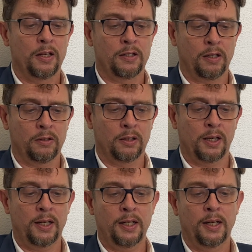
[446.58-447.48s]

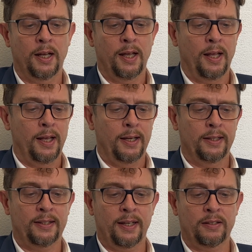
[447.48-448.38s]
Secondly,
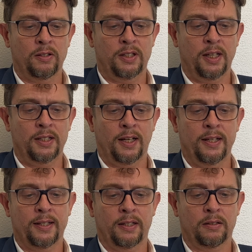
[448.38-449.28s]
it sends a signal
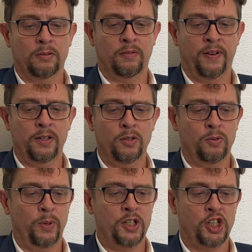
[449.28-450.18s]
that our
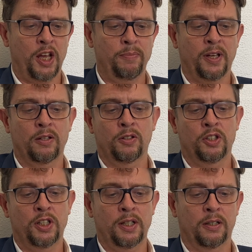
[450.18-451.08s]
values will shape
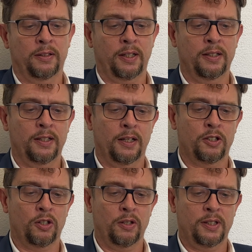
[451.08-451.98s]
technology and technical
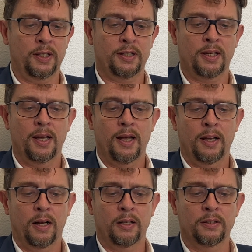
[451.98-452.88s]
choices,
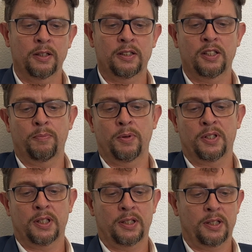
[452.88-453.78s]
and not the
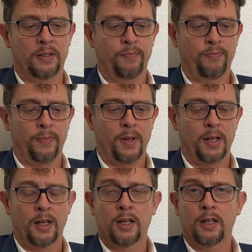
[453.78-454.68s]
opposite.
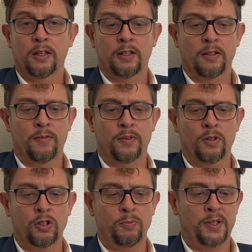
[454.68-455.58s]

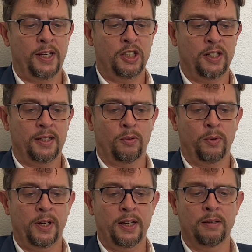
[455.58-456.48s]
Those messages are
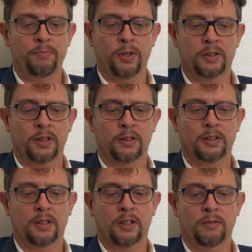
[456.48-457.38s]
really
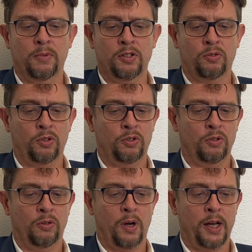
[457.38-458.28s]
important and must
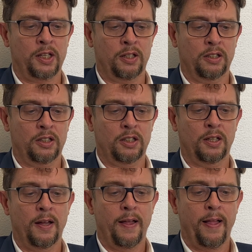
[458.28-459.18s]
structure our actions,